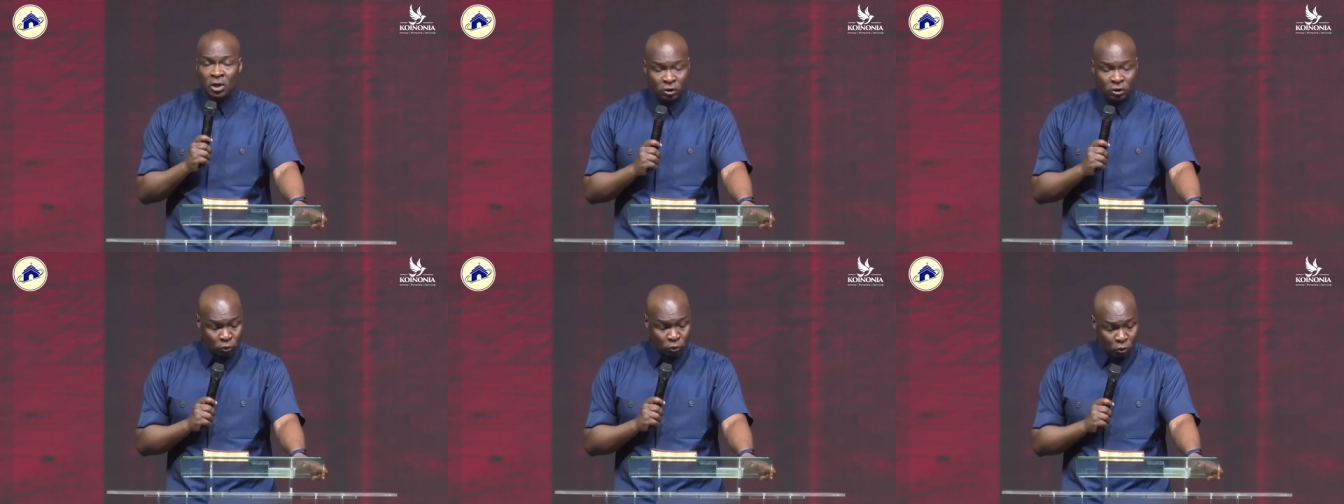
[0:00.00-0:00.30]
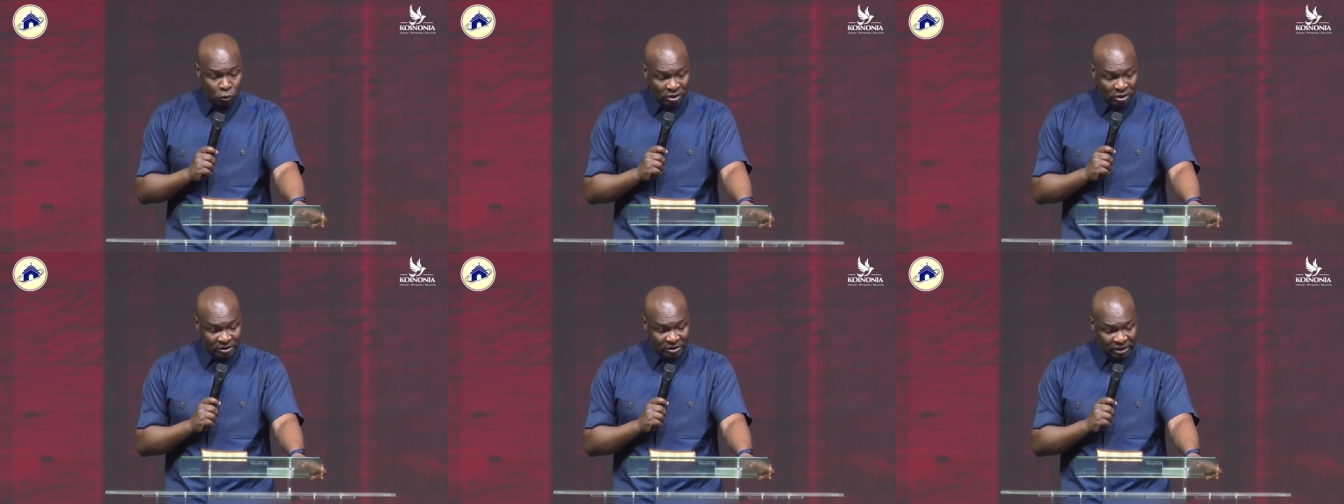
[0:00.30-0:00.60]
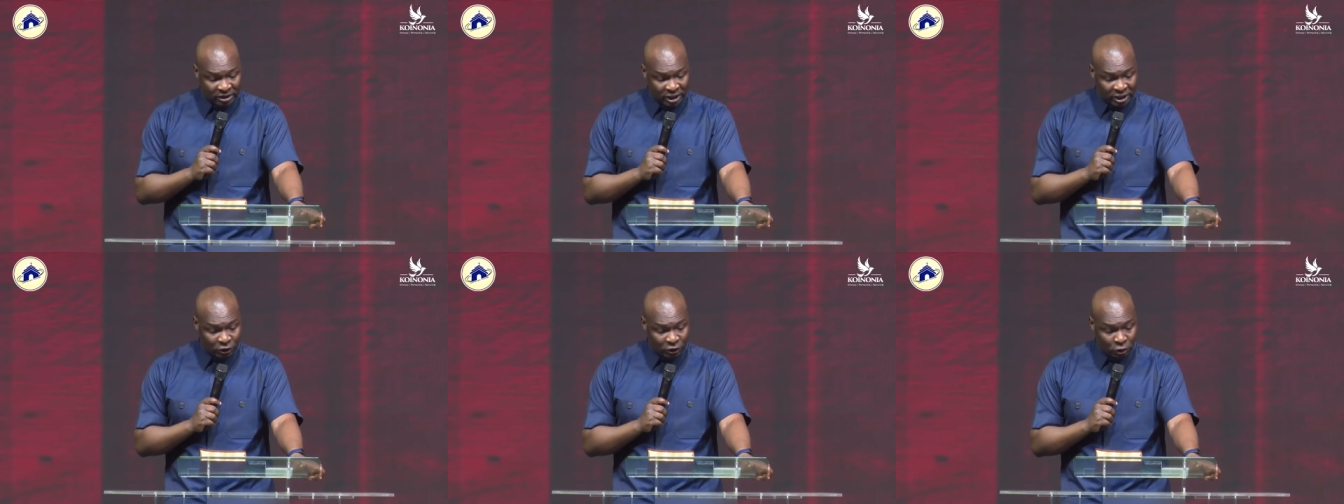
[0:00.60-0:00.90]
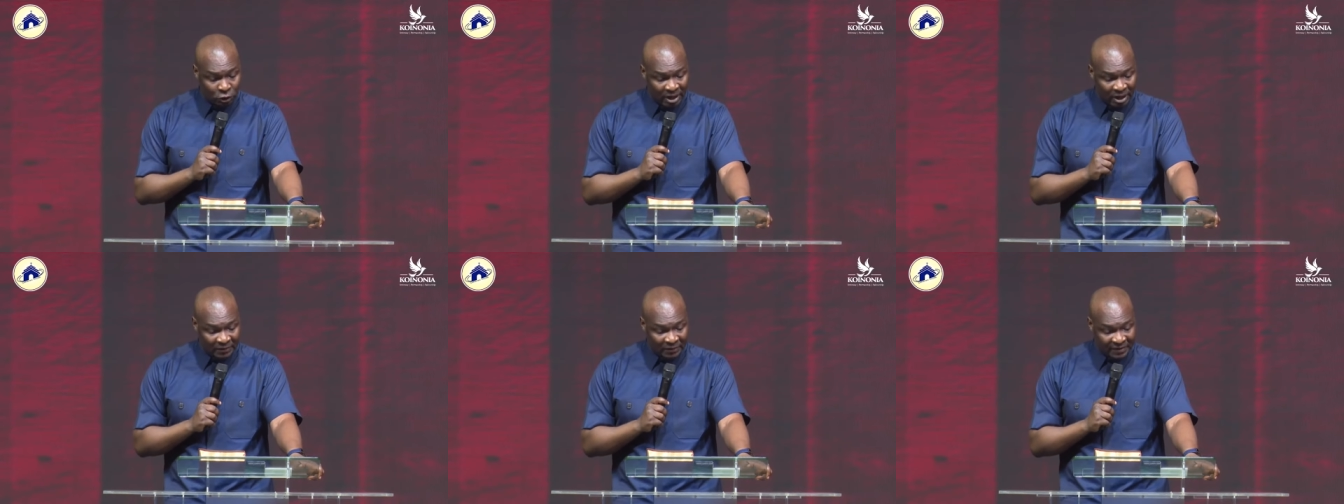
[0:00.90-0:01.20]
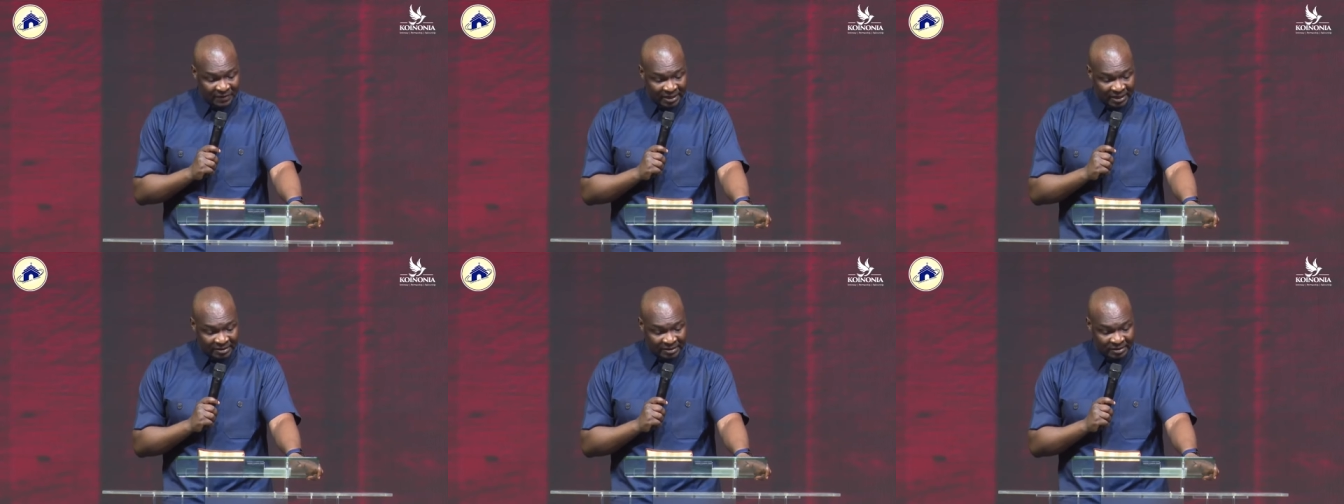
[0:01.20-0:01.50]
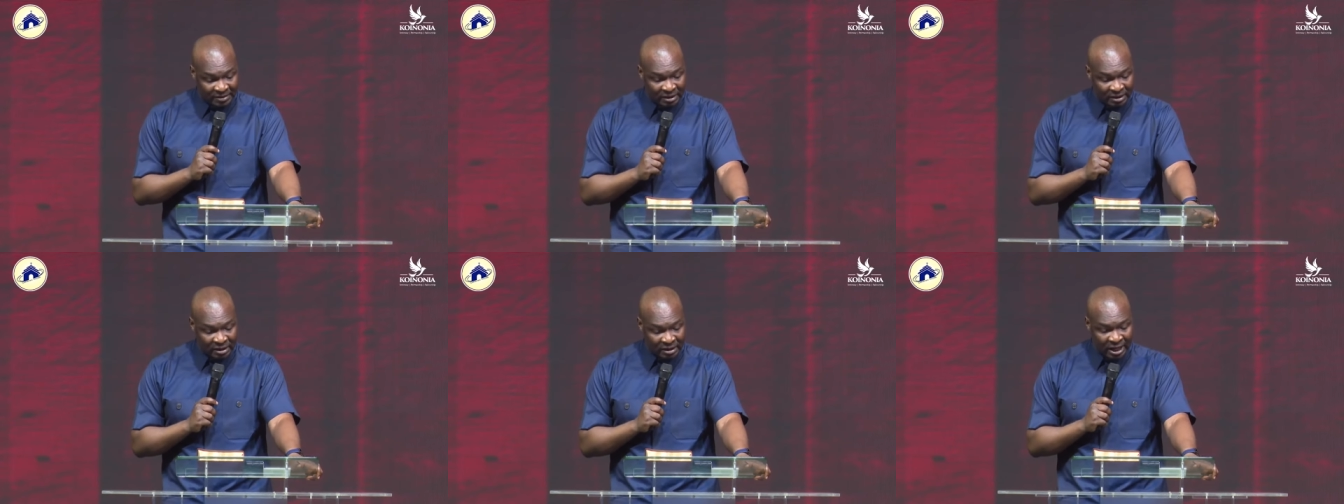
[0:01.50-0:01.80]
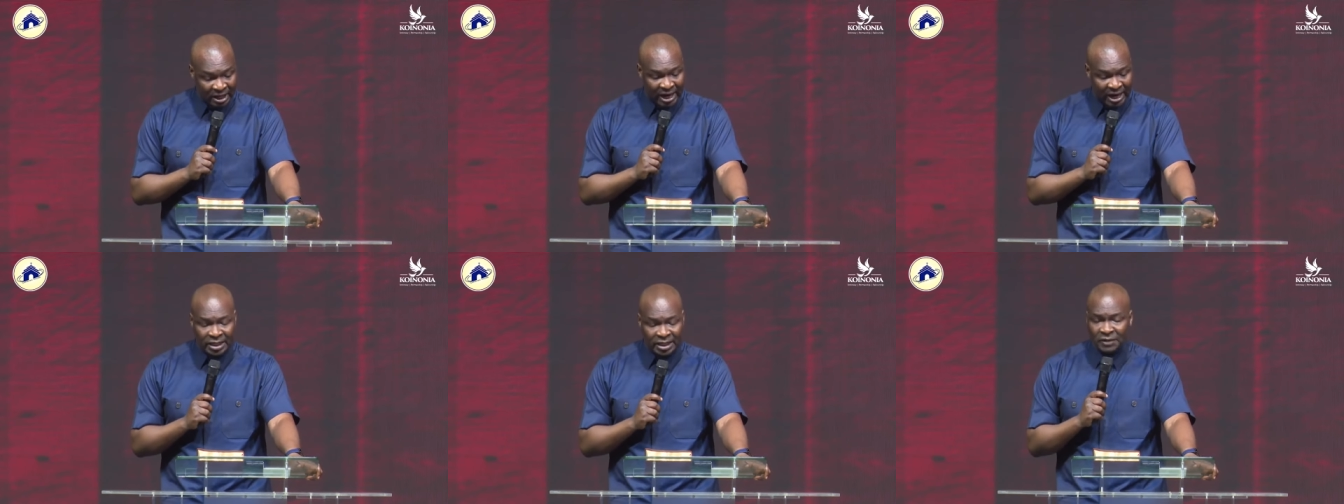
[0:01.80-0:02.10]
towards kingdom advance.
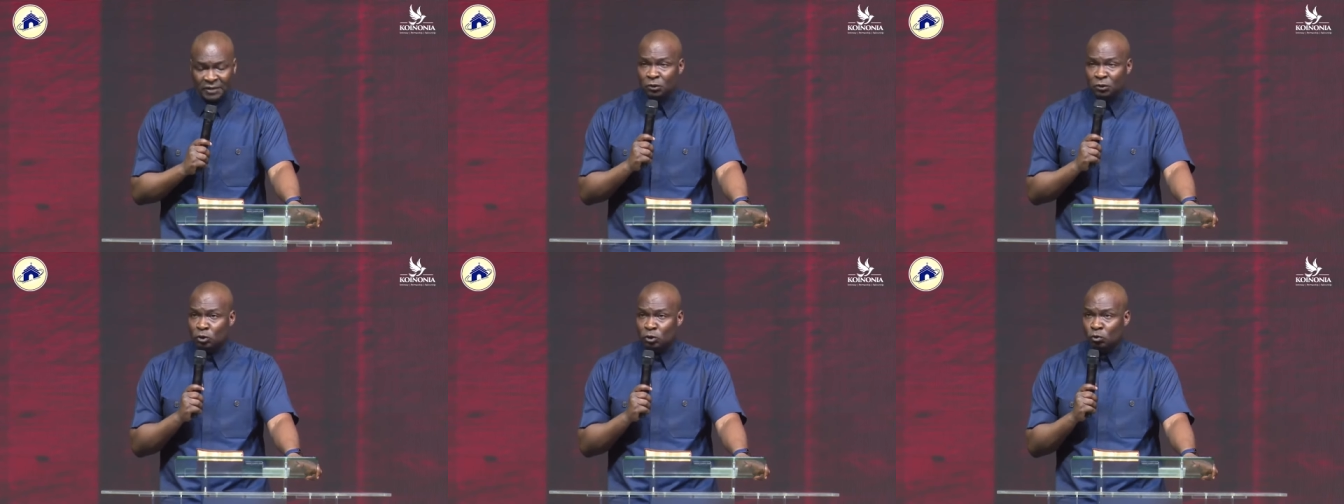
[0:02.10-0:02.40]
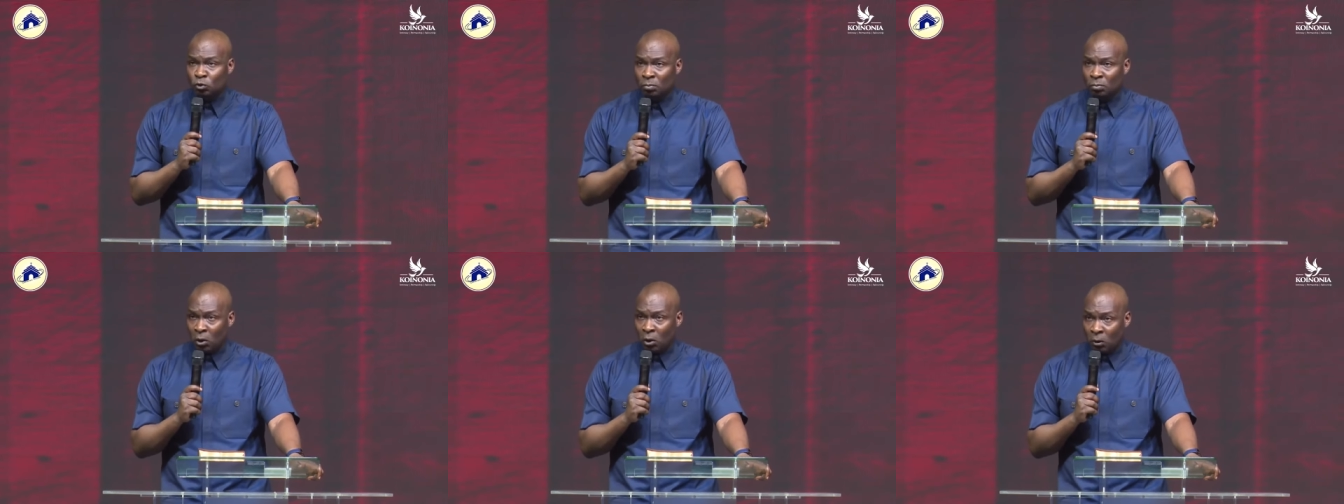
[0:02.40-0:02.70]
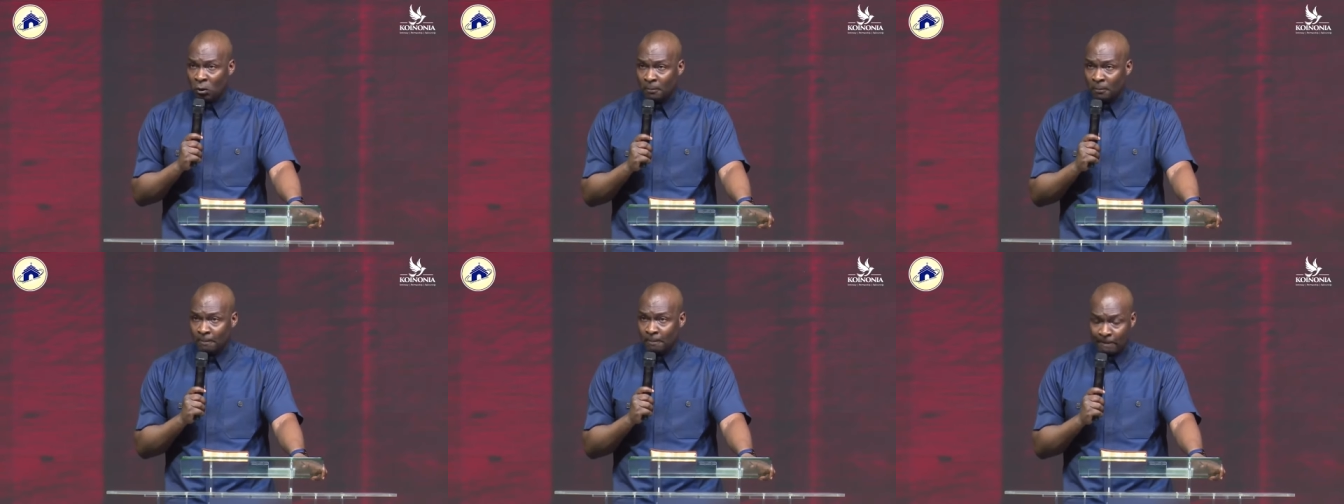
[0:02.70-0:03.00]
Can I give you two more?